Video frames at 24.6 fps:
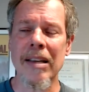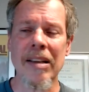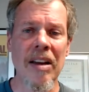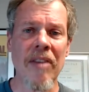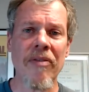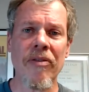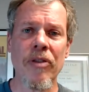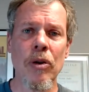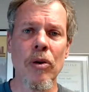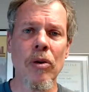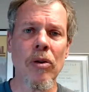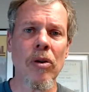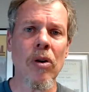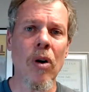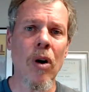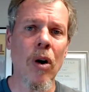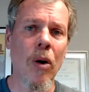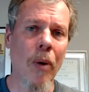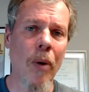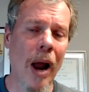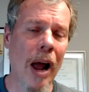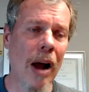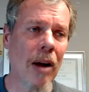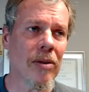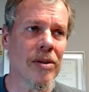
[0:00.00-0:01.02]
if you go
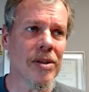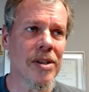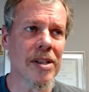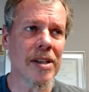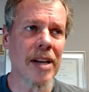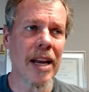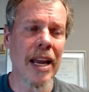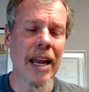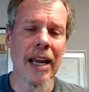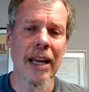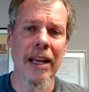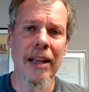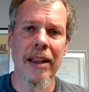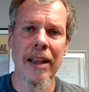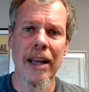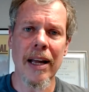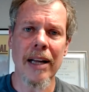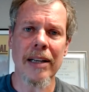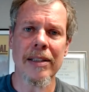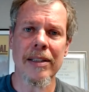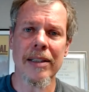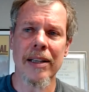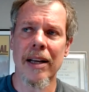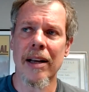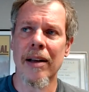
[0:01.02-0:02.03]
around saying
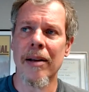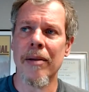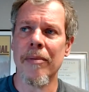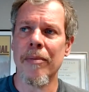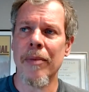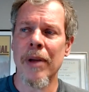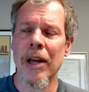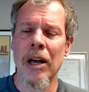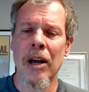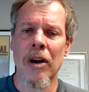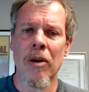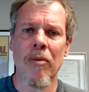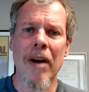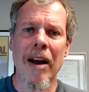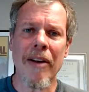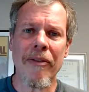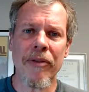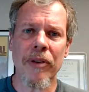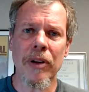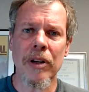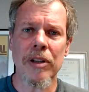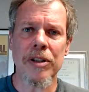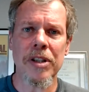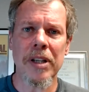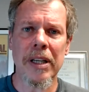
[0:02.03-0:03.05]
that um,
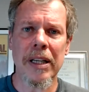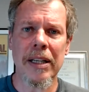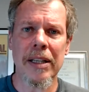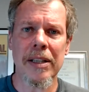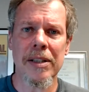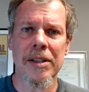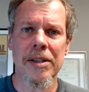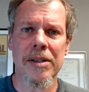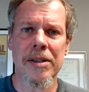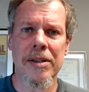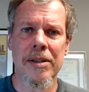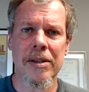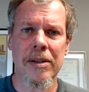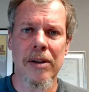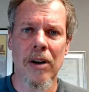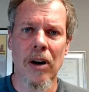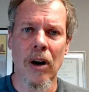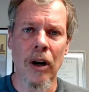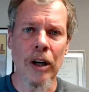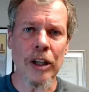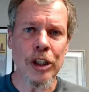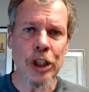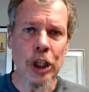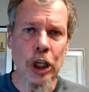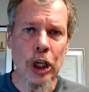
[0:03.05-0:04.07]
refugees
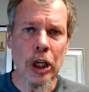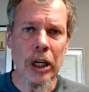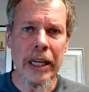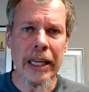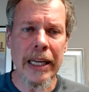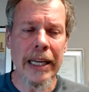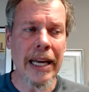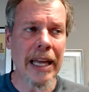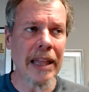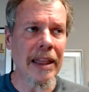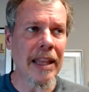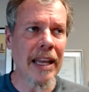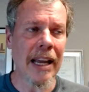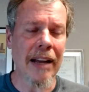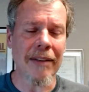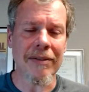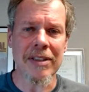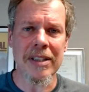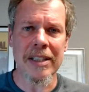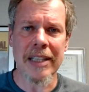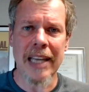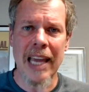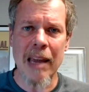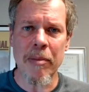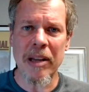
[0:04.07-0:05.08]
are dirty and they have
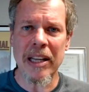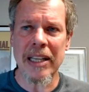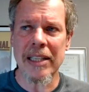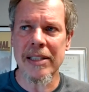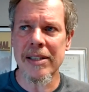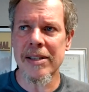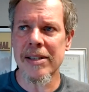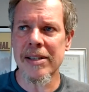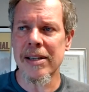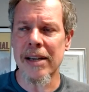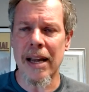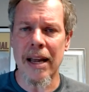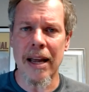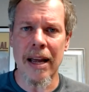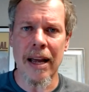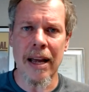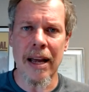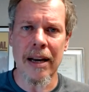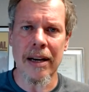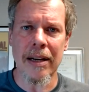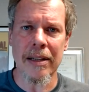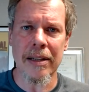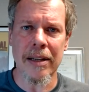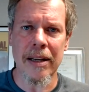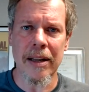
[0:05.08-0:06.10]
scabies
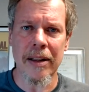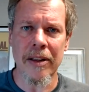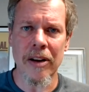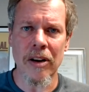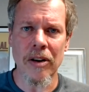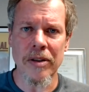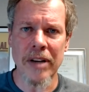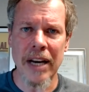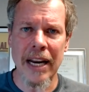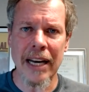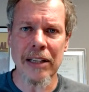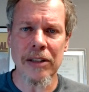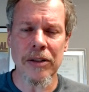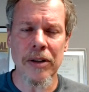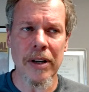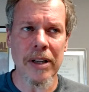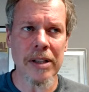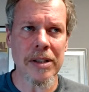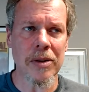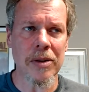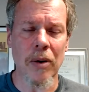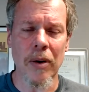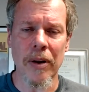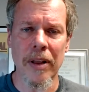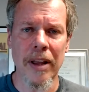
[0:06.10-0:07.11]
and they're
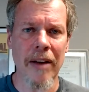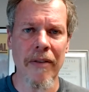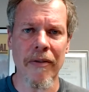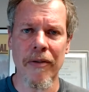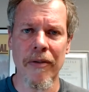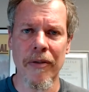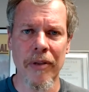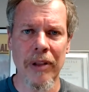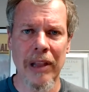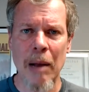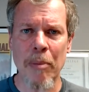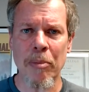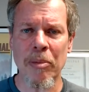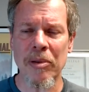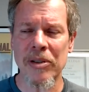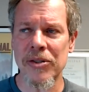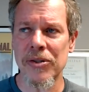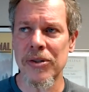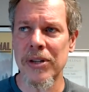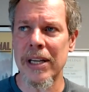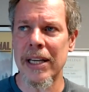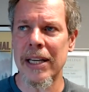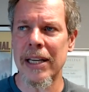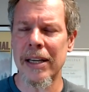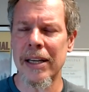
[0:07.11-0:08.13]
dangerous or they have
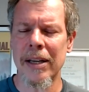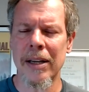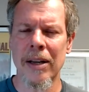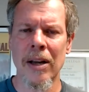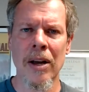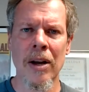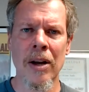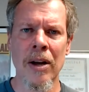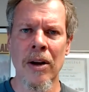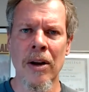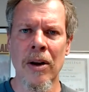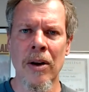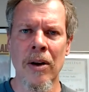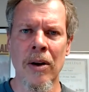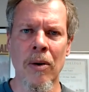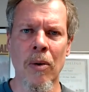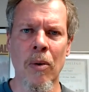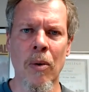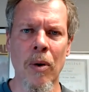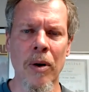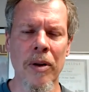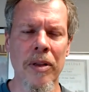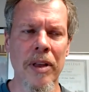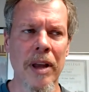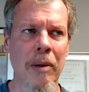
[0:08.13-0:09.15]
leprosy
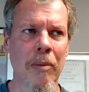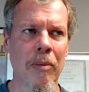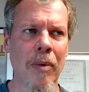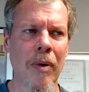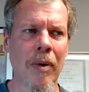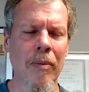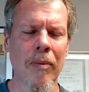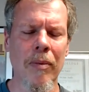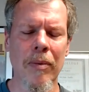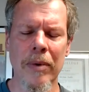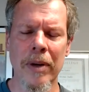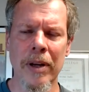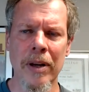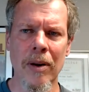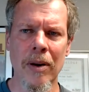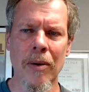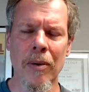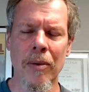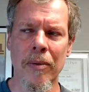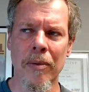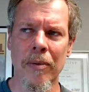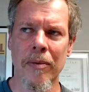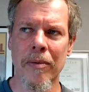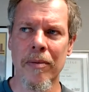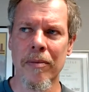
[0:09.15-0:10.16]
or they you
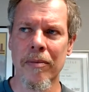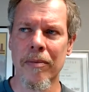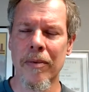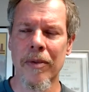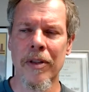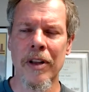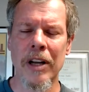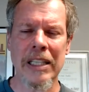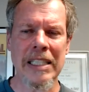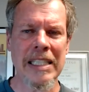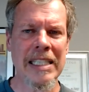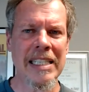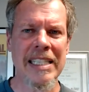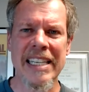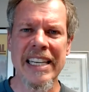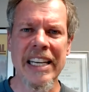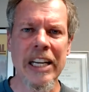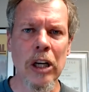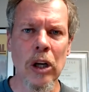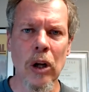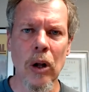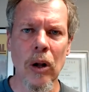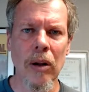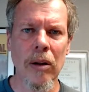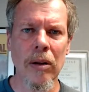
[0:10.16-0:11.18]
know they
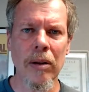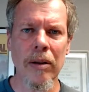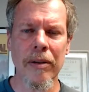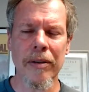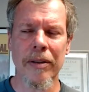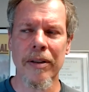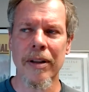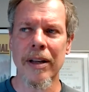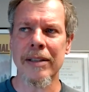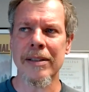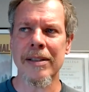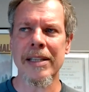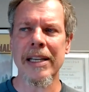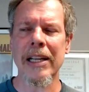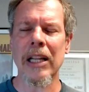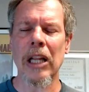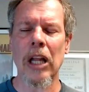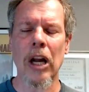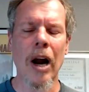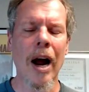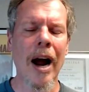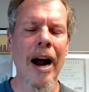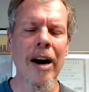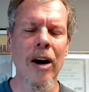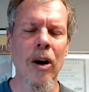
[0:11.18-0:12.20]
steal they steal
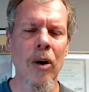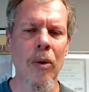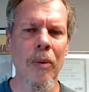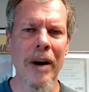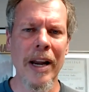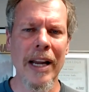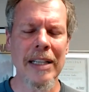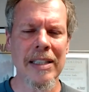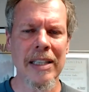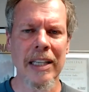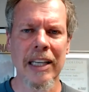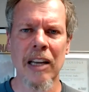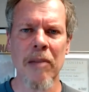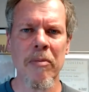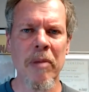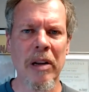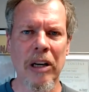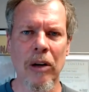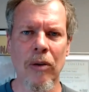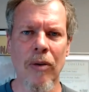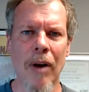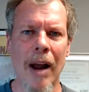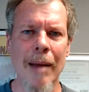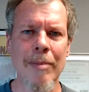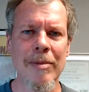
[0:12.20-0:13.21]
at higher rates and
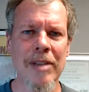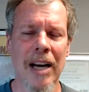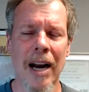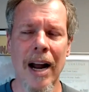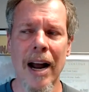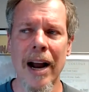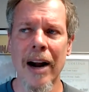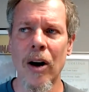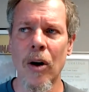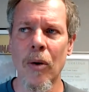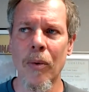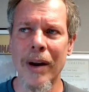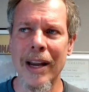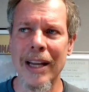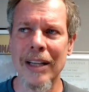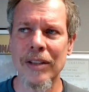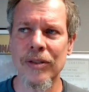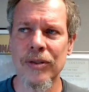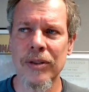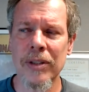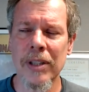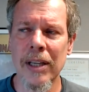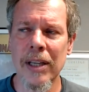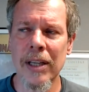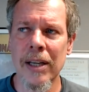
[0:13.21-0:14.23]
commit crimes at higher
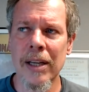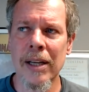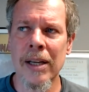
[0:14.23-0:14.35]
rates